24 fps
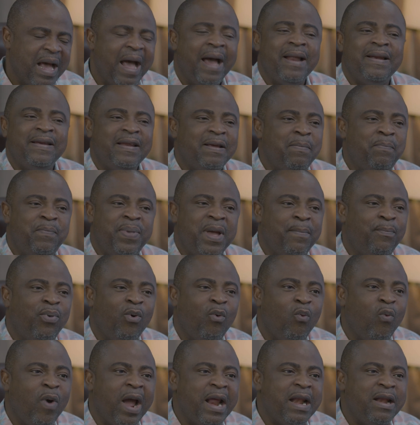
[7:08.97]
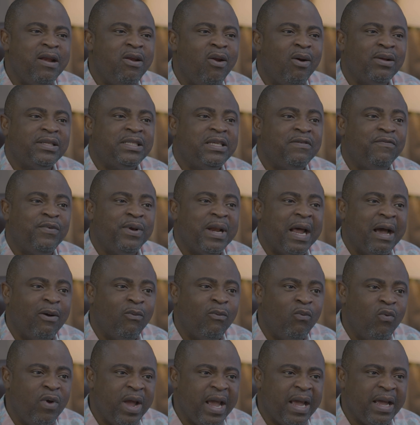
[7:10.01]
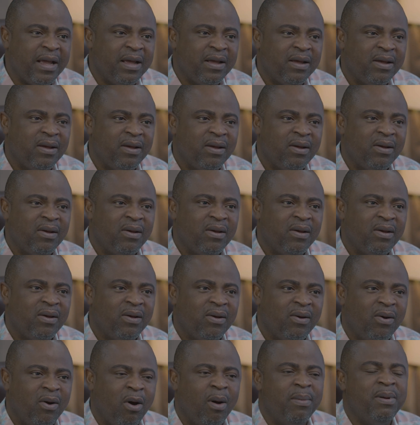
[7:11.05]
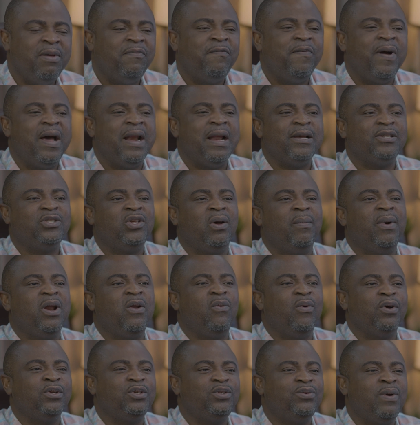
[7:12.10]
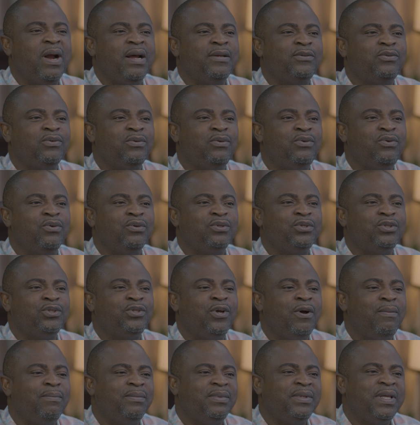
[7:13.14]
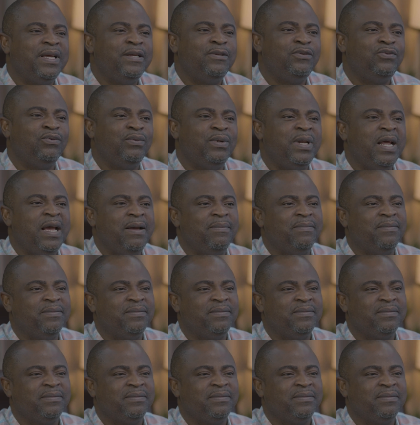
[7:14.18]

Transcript: And the people were not even aware of the fact that somebody was trying to do something to them.